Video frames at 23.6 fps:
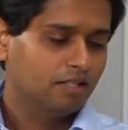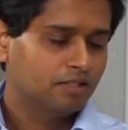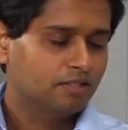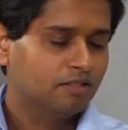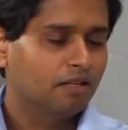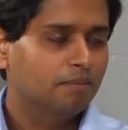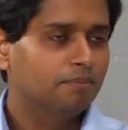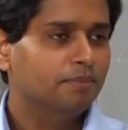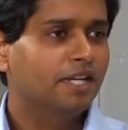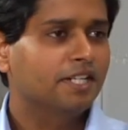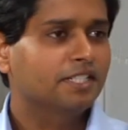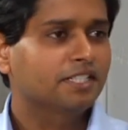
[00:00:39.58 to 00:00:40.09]

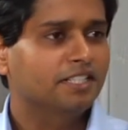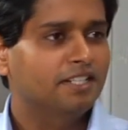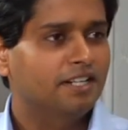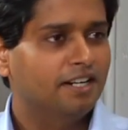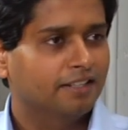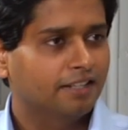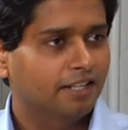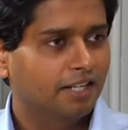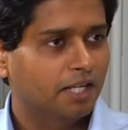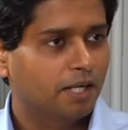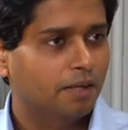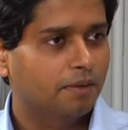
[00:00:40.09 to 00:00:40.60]
So I'm Darshan
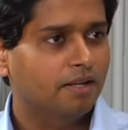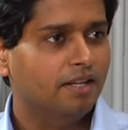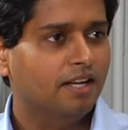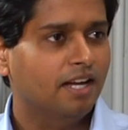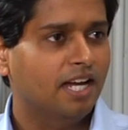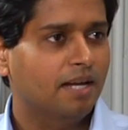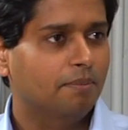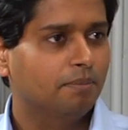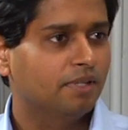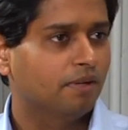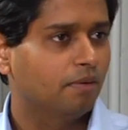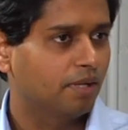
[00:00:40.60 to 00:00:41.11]
Rangegowda.
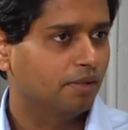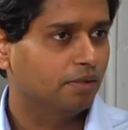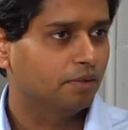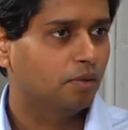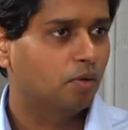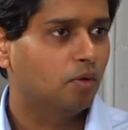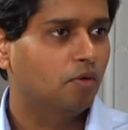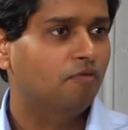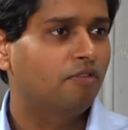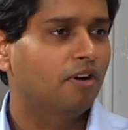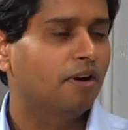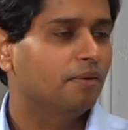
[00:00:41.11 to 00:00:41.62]
I'm the, one of the
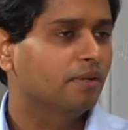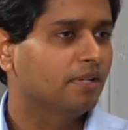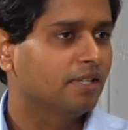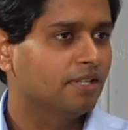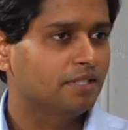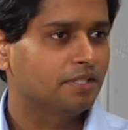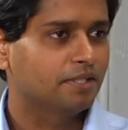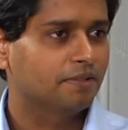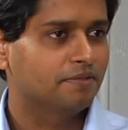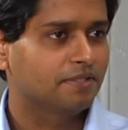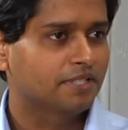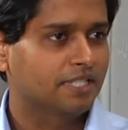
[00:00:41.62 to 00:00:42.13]

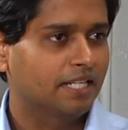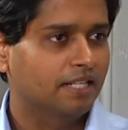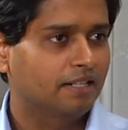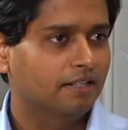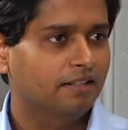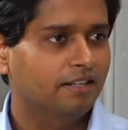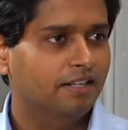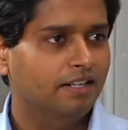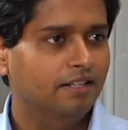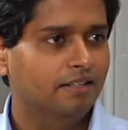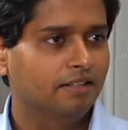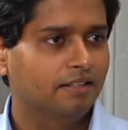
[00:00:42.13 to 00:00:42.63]
co-founders of
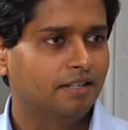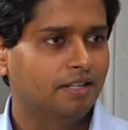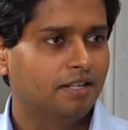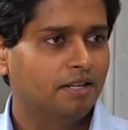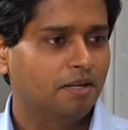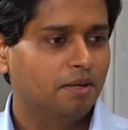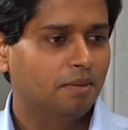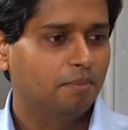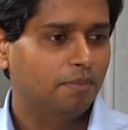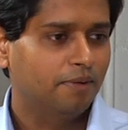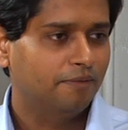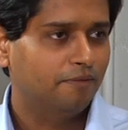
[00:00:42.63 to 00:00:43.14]
ScaleGrid.
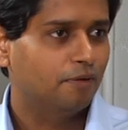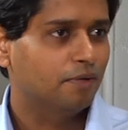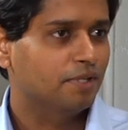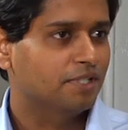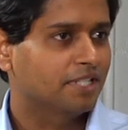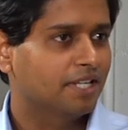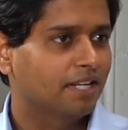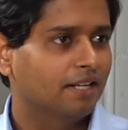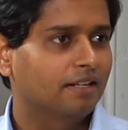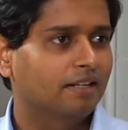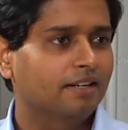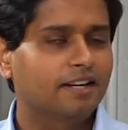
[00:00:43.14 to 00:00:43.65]
Before
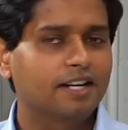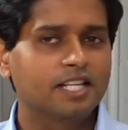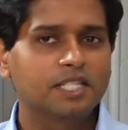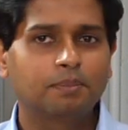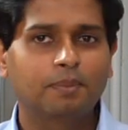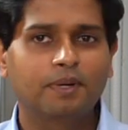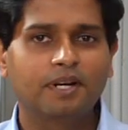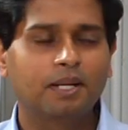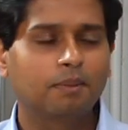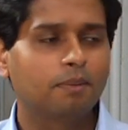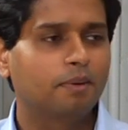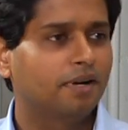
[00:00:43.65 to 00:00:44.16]
ScaleGrid, I
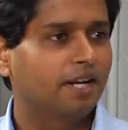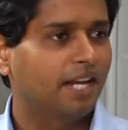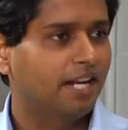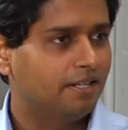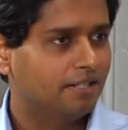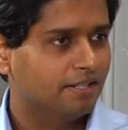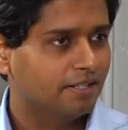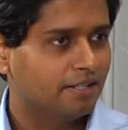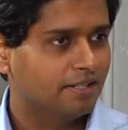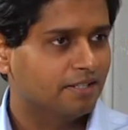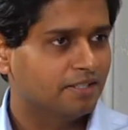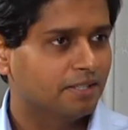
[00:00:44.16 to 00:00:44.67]
spent about
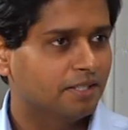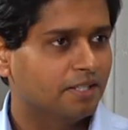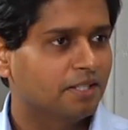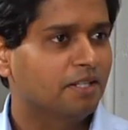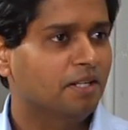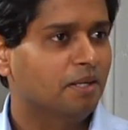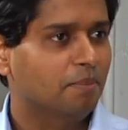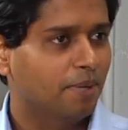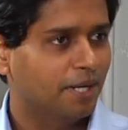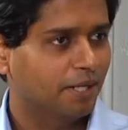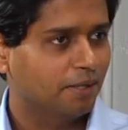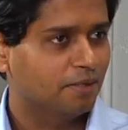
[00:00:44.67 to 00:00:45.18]
eight years in
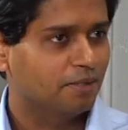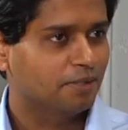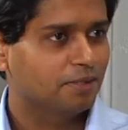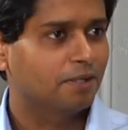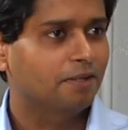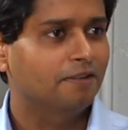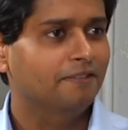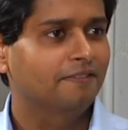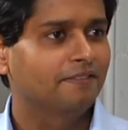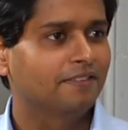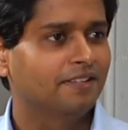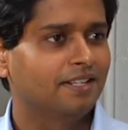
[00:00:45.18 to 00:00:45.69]

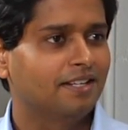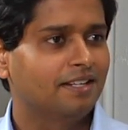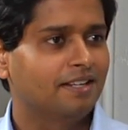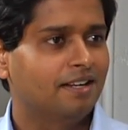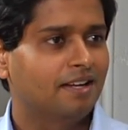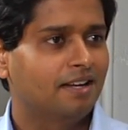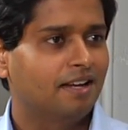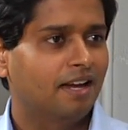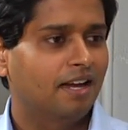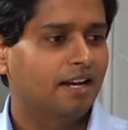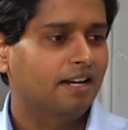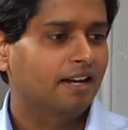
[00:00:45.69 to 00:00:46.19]
Microsoft,
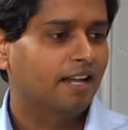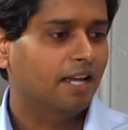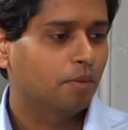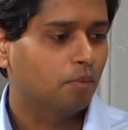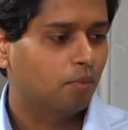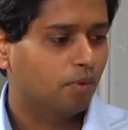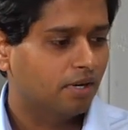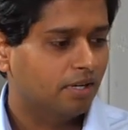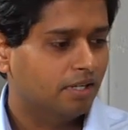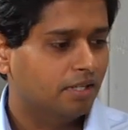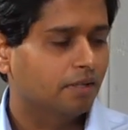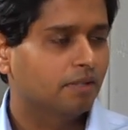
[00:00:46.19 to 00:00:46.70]
and I
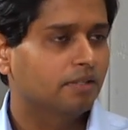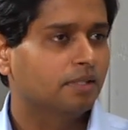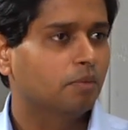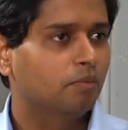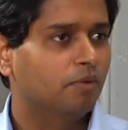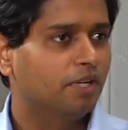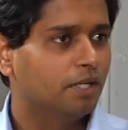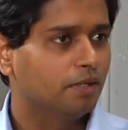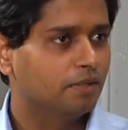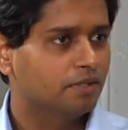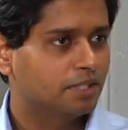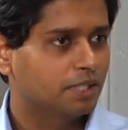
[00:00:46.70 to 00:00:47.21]
worked on the
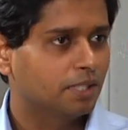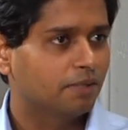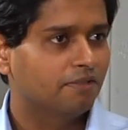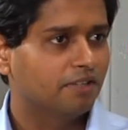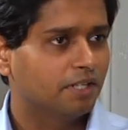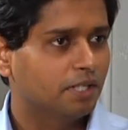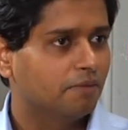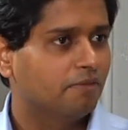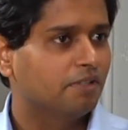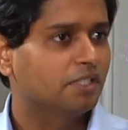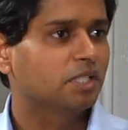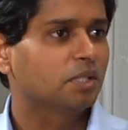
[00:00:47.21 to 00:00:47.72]
Windows
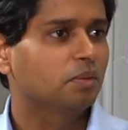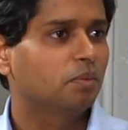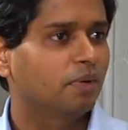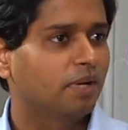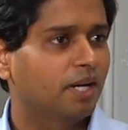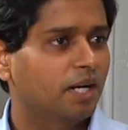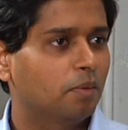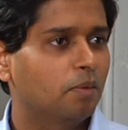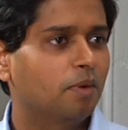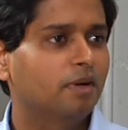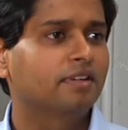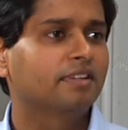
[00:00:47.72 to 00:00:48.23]
Server division, where
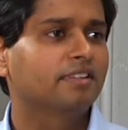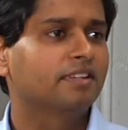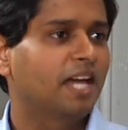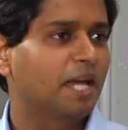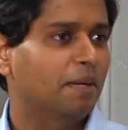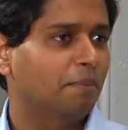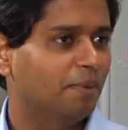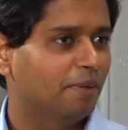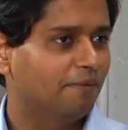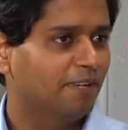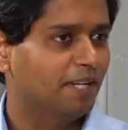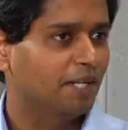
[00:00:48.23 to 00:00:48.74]
I worked on
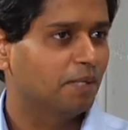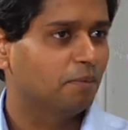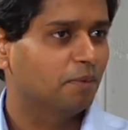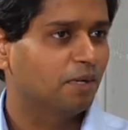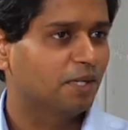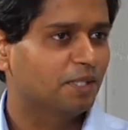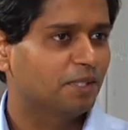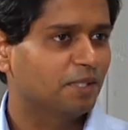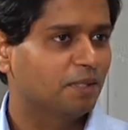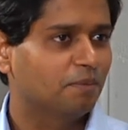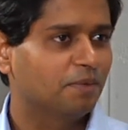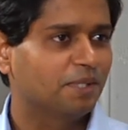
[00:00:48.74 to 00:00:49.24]
Hyper-V and
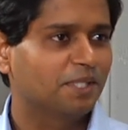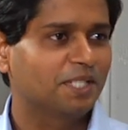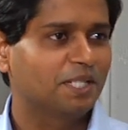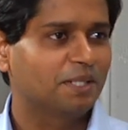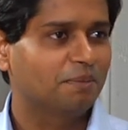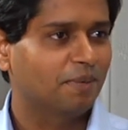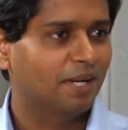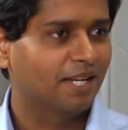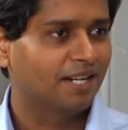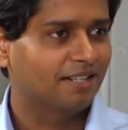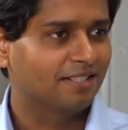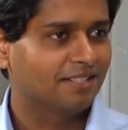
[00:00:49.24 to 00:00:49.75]
Virtual
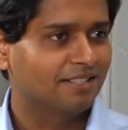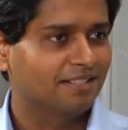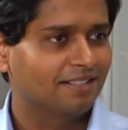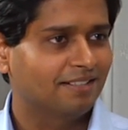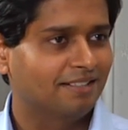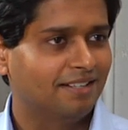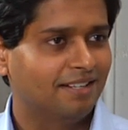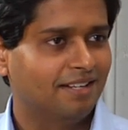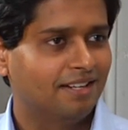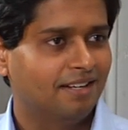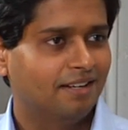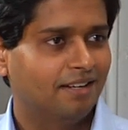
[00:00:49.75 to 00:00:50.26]
Machine Manager.
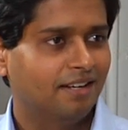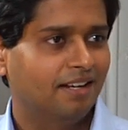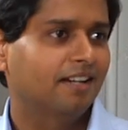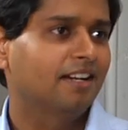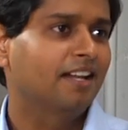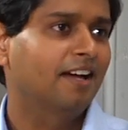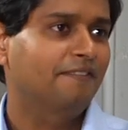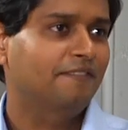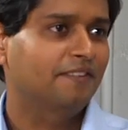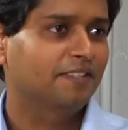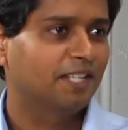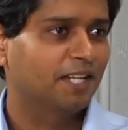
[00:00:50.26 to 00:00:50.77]
And
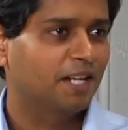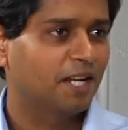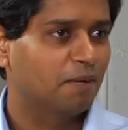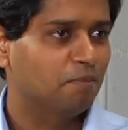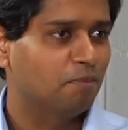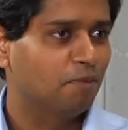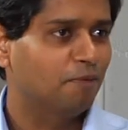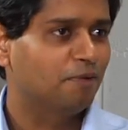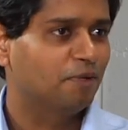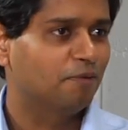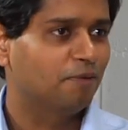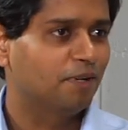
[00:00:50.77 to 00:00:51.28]
after that, I
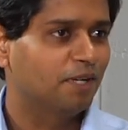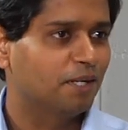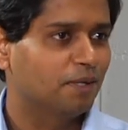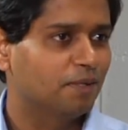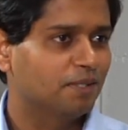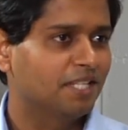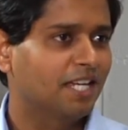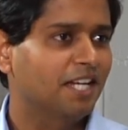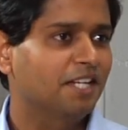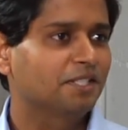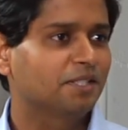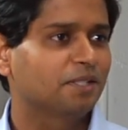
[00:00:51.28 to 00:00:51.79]
moved to
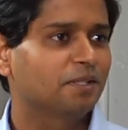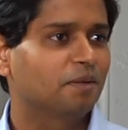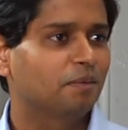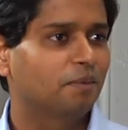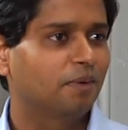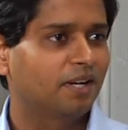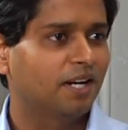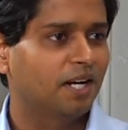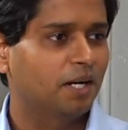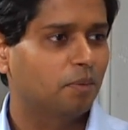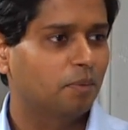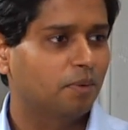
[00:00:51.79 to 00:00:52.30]
Windows Azure,
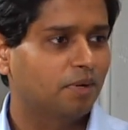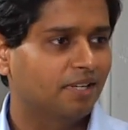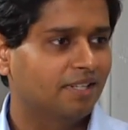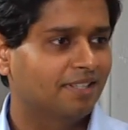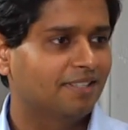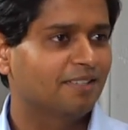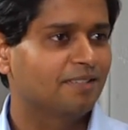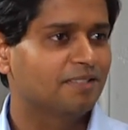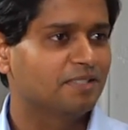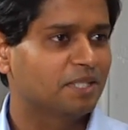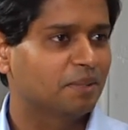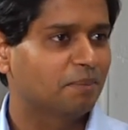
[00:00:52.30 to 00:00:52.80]
where I worked
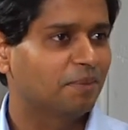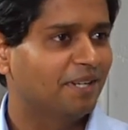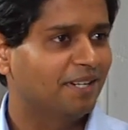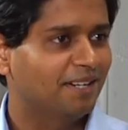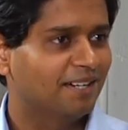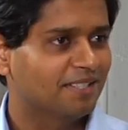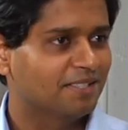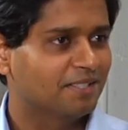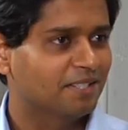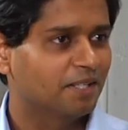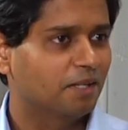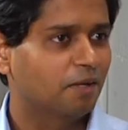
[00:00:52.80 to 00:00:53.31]
on some
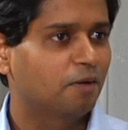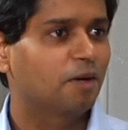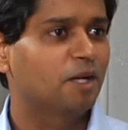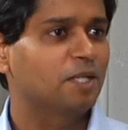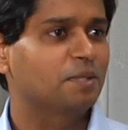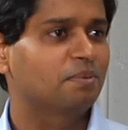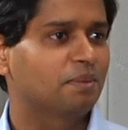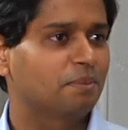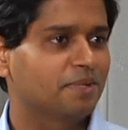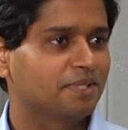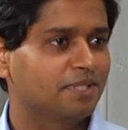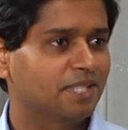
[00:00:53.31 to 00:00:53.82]
interesting
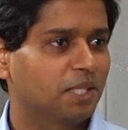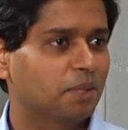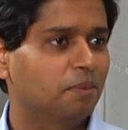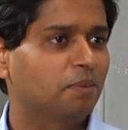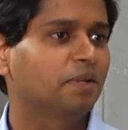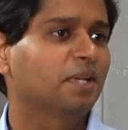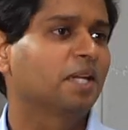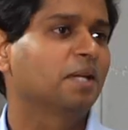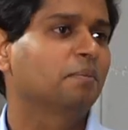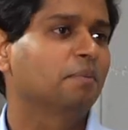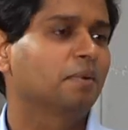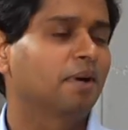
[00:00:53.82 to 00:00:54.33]
cross-premise
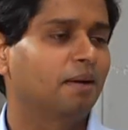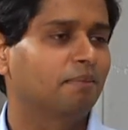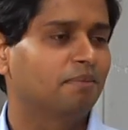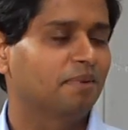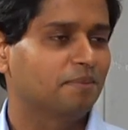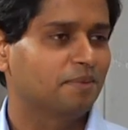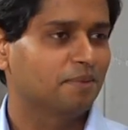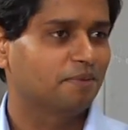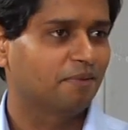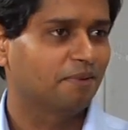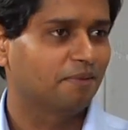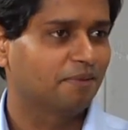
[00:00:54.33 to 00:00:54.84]
networking
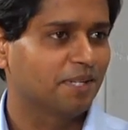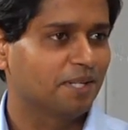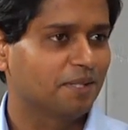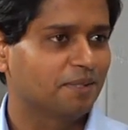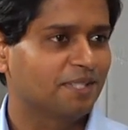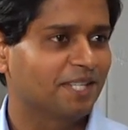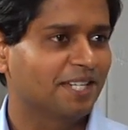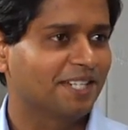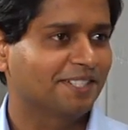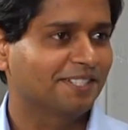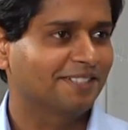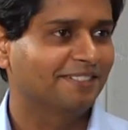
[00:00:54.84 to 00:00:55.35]
problems for
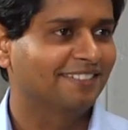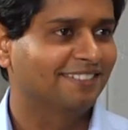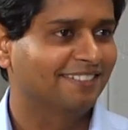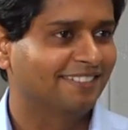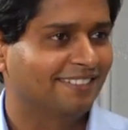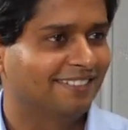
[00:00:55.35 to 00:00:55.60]
Windows Azure.